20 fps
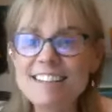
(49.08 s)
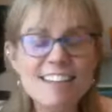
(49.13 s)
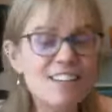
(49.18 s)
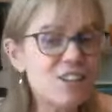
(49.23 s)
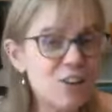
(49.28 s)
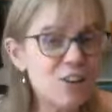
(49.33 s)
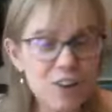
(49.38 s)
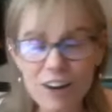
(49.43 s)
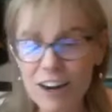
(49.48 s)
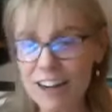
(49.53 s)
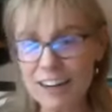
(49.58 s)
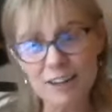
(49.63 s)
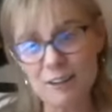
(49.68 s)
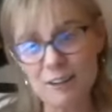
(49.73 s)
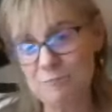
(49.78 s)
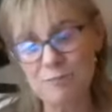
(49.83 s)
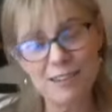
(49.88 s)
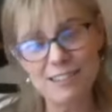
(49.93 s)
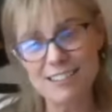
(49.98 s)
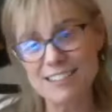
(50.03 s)
a crack
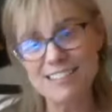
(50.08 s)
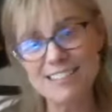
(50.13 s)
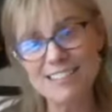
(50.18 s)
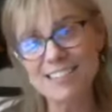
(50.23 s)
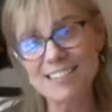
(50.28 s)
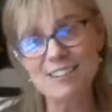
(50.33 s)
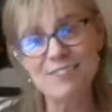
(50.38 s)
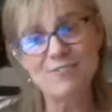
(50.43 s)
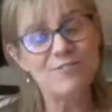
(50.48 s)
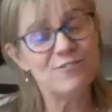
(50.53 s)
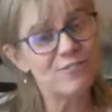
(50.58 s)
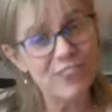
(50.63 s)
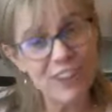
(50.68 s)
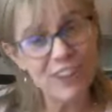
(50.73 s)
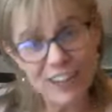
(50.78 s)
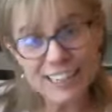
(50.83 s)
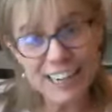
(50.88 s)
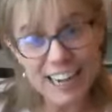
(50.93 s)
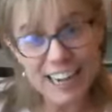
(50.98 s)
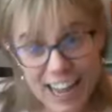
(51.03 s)
up. He's just a
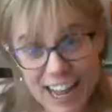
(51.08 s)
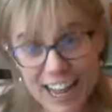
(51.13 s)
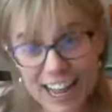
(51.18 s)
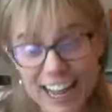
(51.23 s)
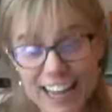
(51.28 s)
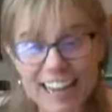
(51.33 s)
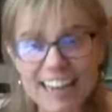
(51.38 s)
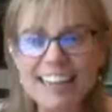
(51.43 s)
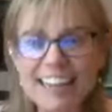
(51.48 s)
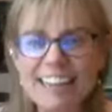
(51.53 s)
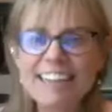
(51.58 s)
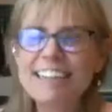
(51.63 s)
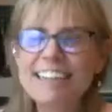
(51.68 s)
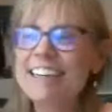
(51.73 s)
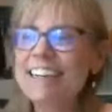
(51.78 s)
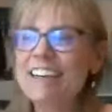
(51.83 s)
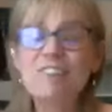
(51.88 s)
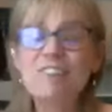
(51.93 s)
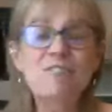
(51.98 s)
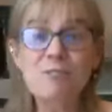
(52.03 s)
fun guy.
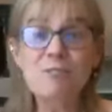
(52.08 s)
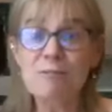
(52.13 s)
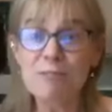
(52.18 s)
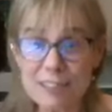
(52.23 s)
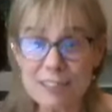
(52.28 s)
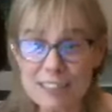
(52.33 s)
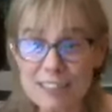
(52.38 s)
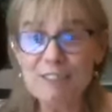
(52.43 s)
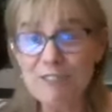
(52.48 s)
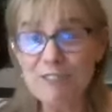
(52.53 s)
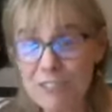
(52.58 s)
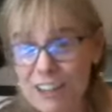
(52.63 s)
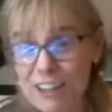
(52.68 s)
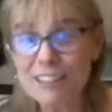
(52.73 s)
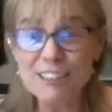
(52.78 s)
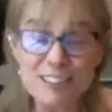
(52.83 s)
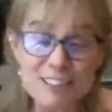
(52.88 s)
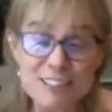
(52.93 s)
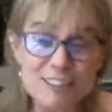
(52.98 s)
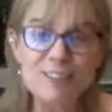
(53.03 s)
It was really
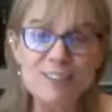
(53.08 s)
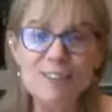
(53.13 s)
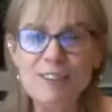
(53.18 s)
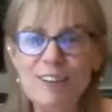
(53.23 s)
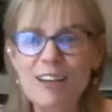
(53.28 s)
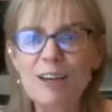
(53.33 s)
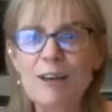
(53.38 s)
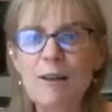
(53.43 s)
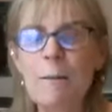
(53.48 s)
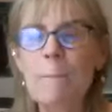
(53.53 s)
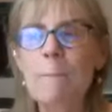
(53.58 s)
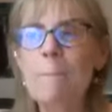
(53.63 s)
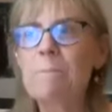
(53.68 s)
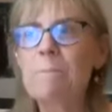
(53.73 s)
fun to do the